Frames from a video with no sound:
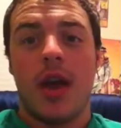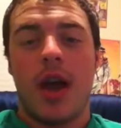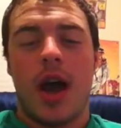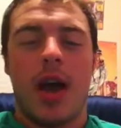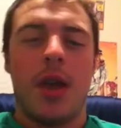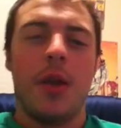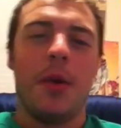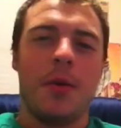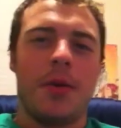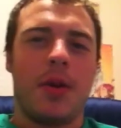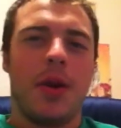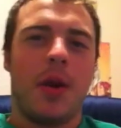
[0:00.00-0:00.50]
I
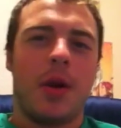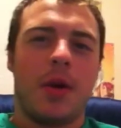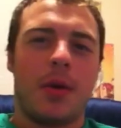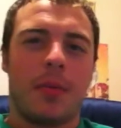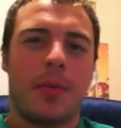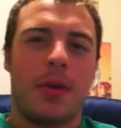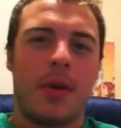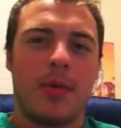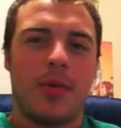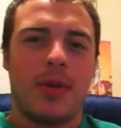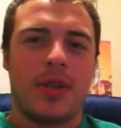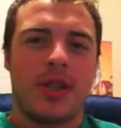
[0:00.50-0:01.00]
know y'all are
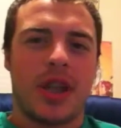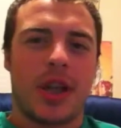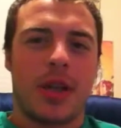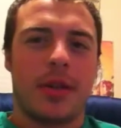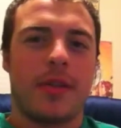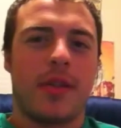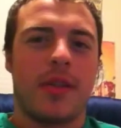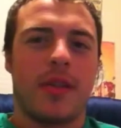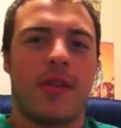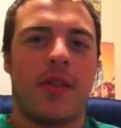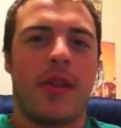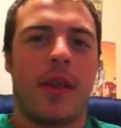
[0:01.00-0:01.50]
pretty much
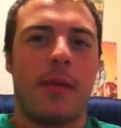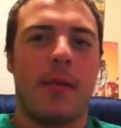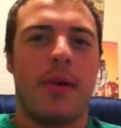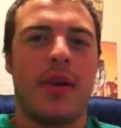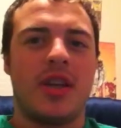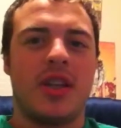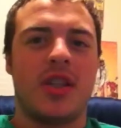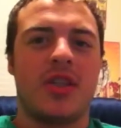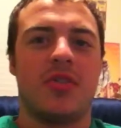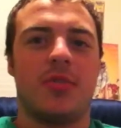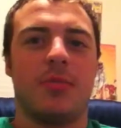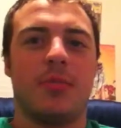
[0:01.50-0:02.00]
like the same
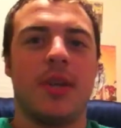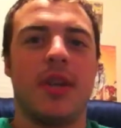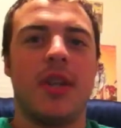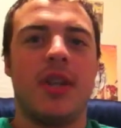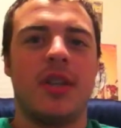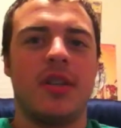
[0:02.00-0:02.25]
age as me,